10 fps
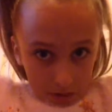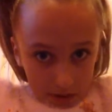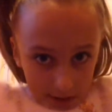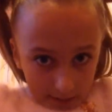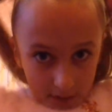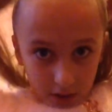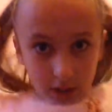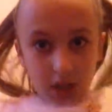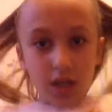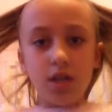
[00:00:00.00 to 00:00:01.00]
once I've done
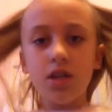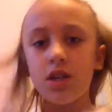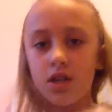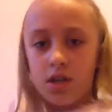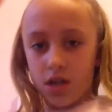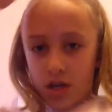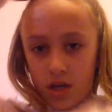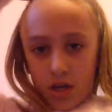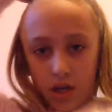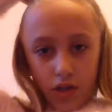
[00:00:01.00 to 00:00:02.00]
it.
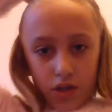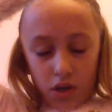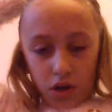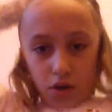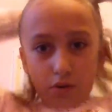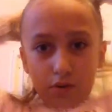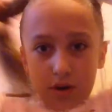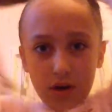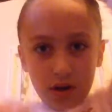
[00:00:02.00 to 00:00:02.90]
So